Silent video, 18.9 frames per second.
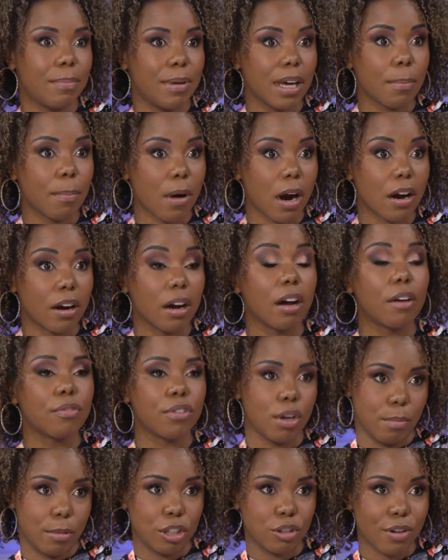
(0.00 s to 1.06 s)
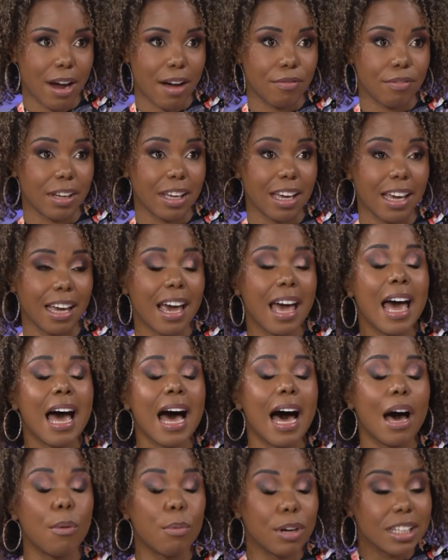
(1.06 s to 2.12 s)
be a part of human trafficking.
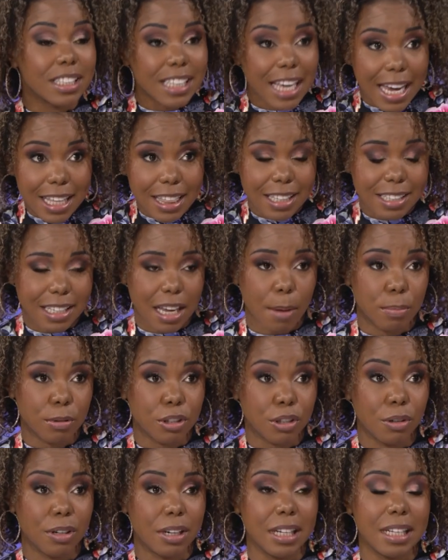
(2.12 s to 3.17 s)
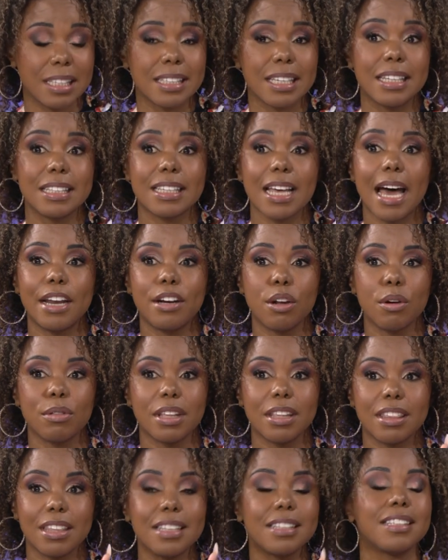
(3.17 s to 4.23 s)
I want to take this opportunity, since I know
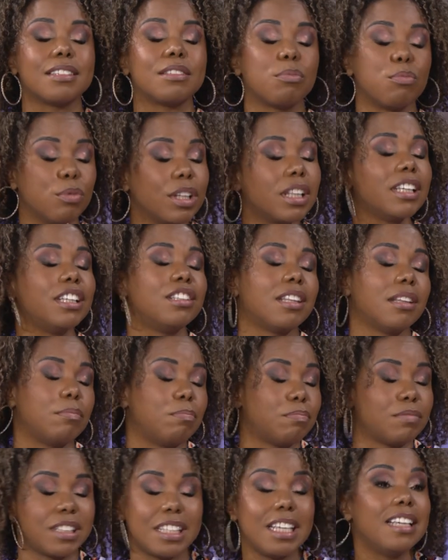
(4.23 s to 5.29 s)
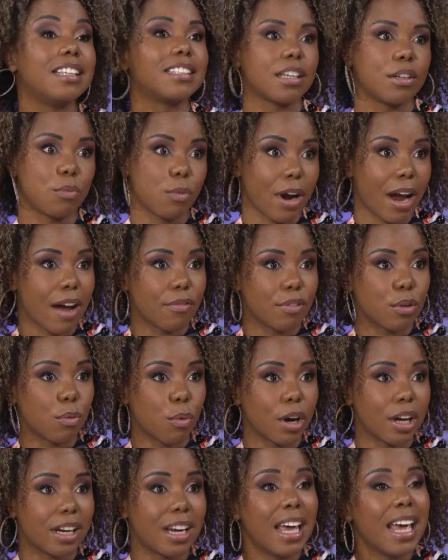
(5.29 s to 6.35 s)
that this is really the season where
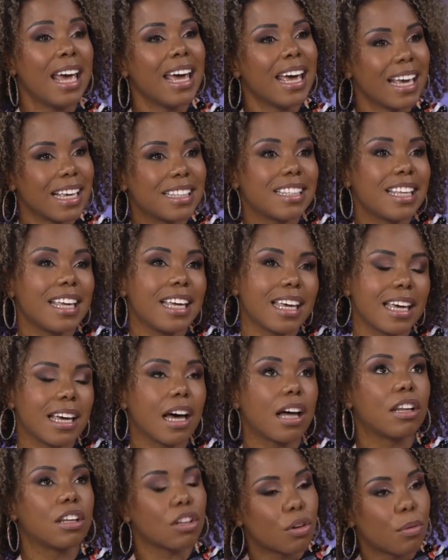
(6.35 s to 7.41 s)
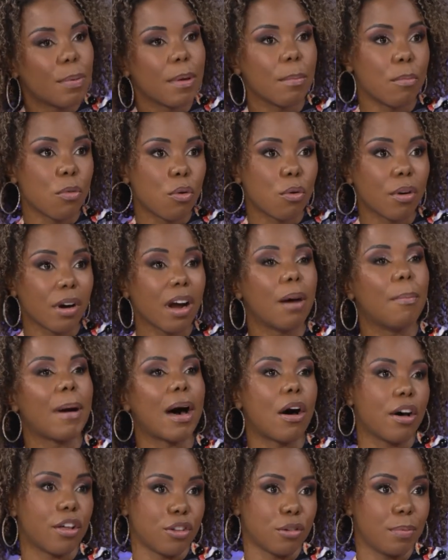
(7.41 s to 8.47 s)
everyone is thinking a little bit more about other